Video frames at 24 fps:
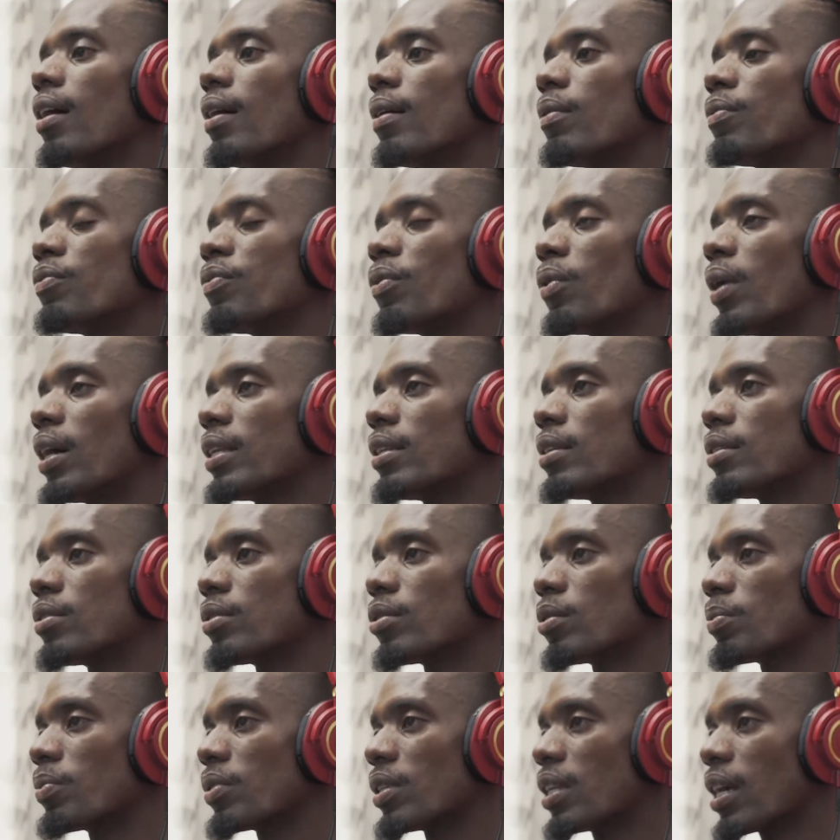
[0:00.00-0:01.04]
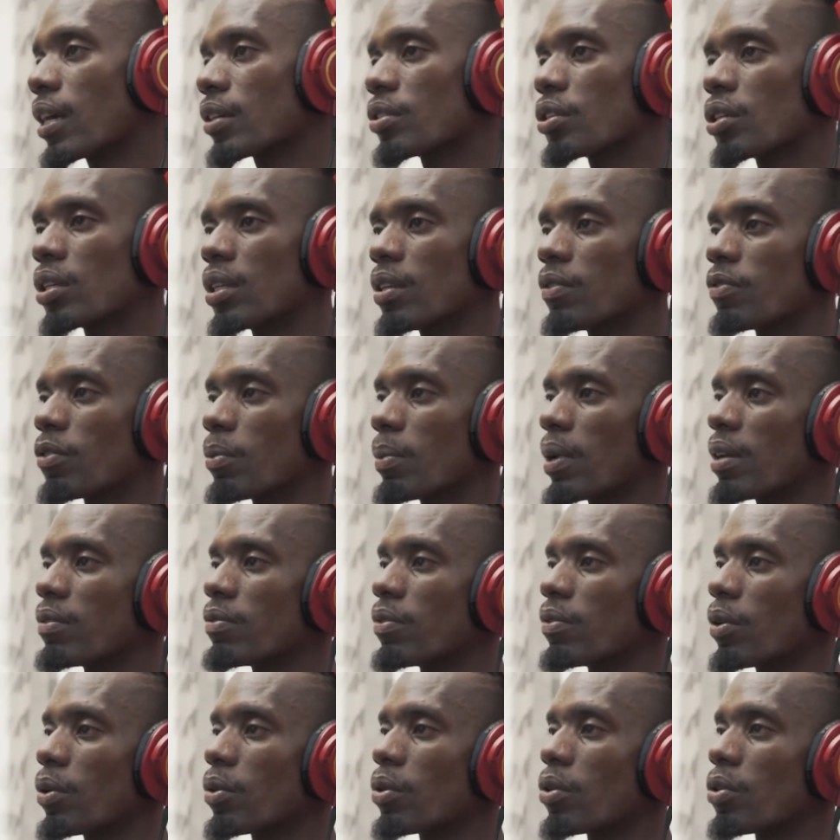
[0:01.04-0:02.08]
for additional production and for my
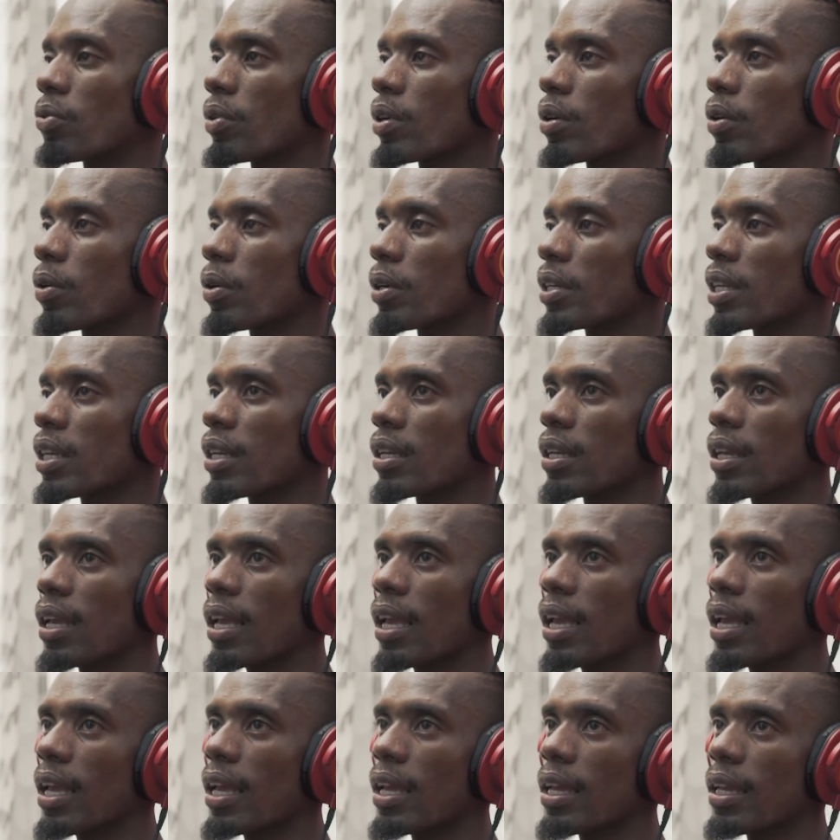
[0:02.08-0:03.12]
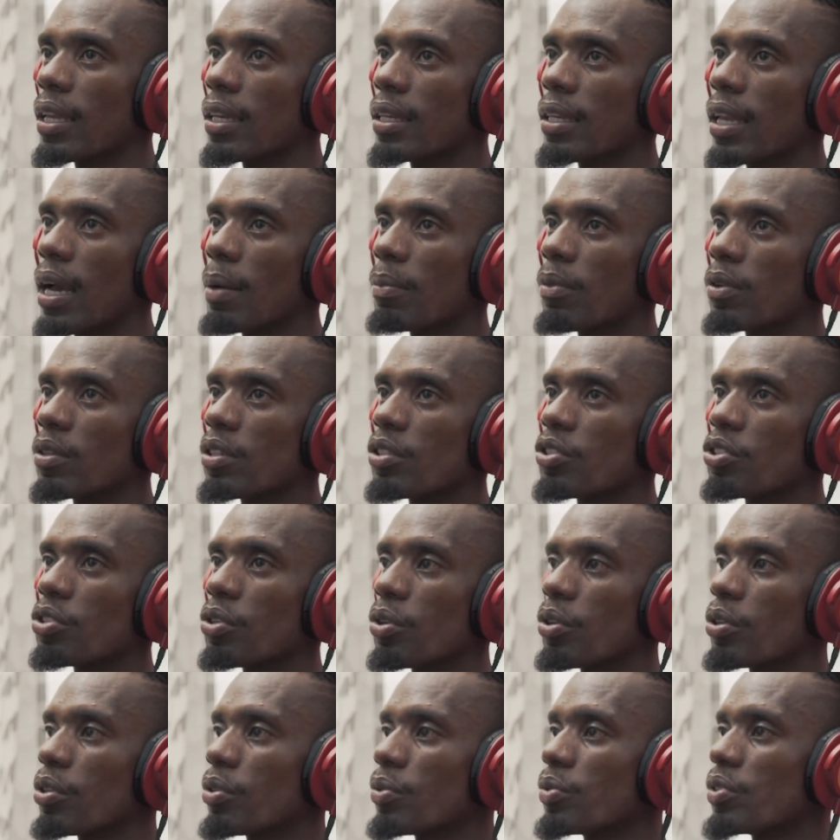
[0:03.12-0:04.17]
vocal recording. And I'm going to
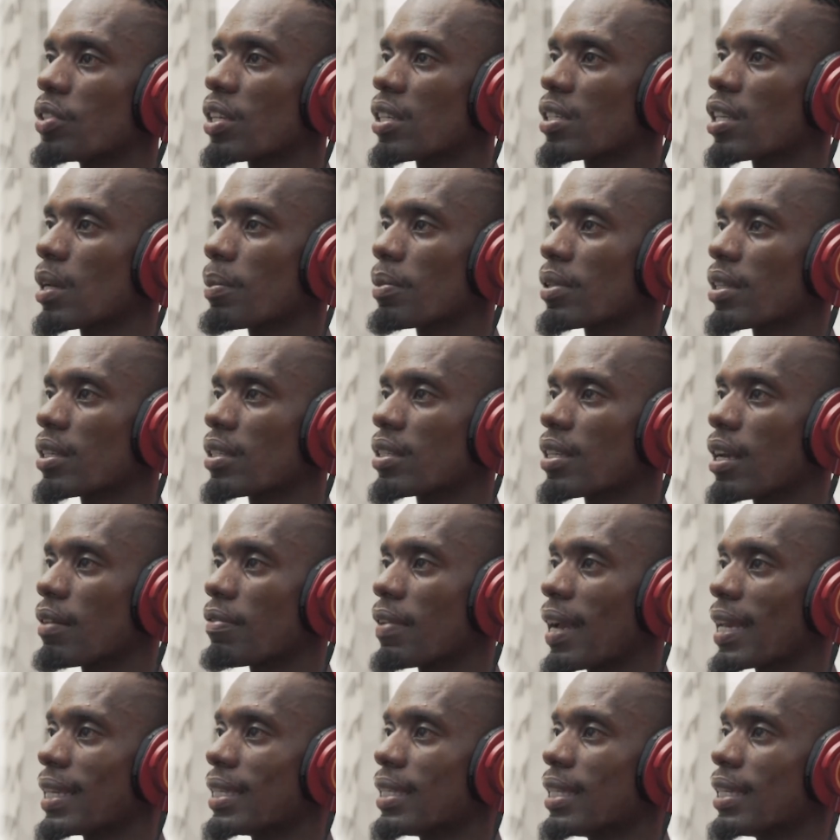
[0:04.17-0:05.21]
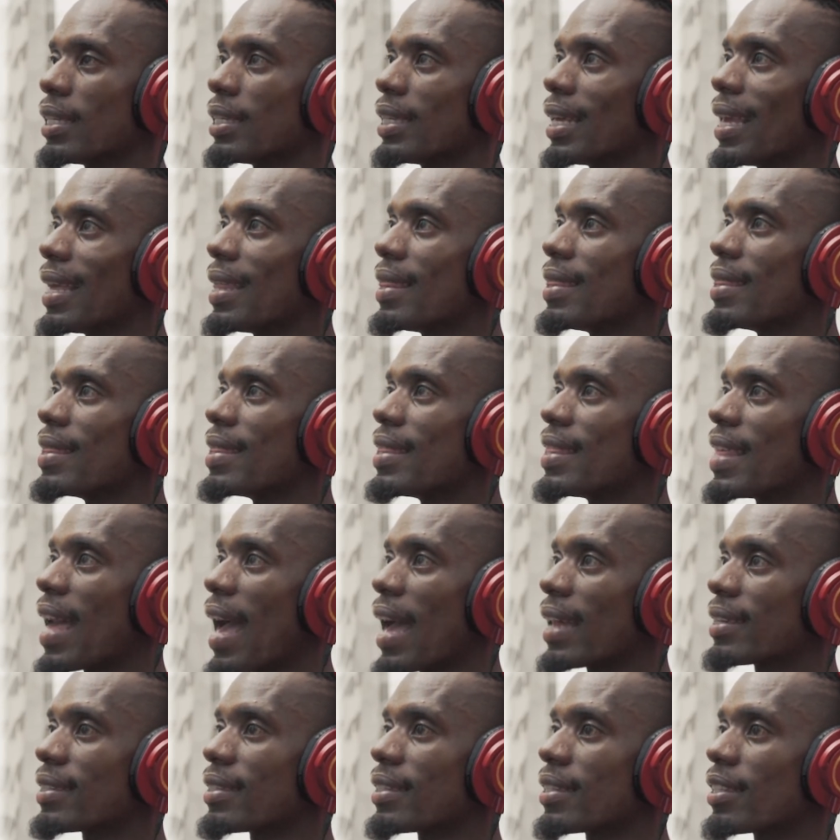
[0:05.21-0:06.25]
show you just some of the stuff I did in
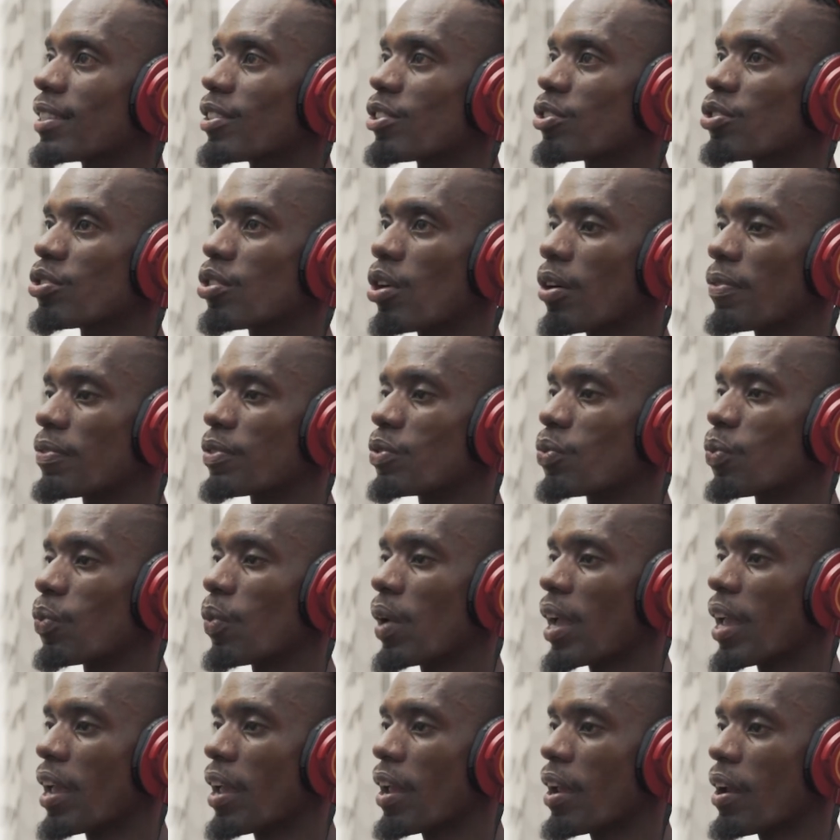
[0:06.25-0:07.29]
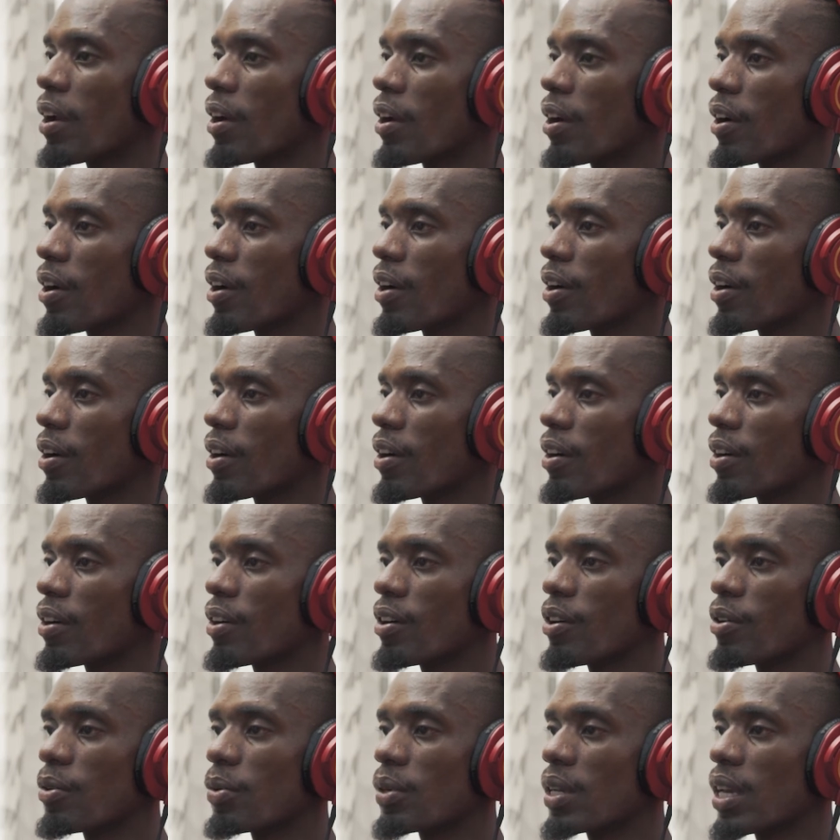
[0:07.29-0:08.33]
that software.
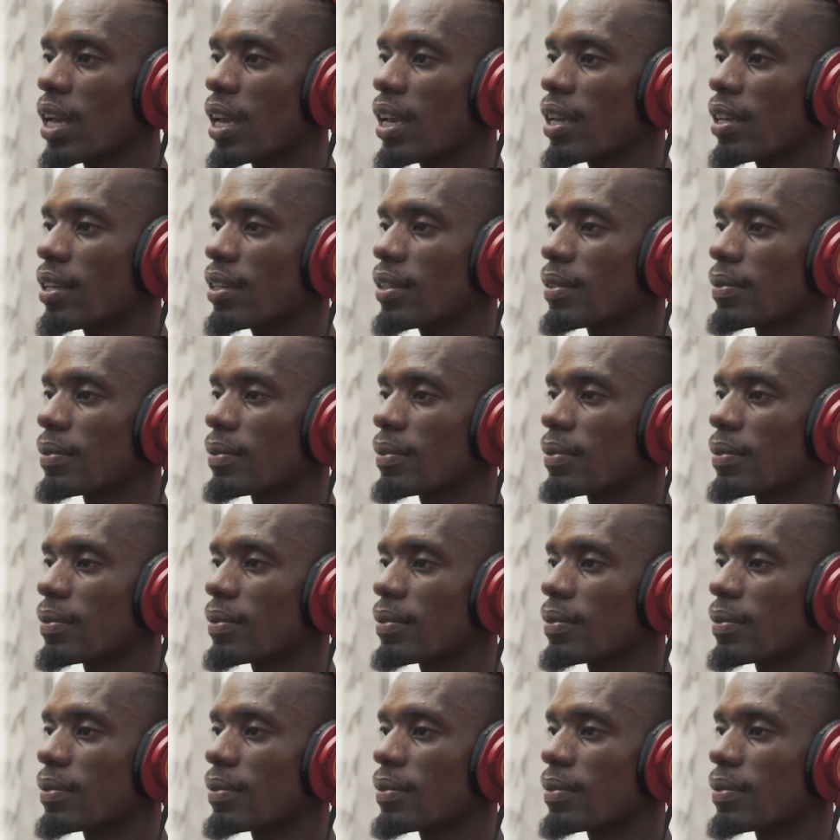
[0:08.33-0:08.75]
Okay.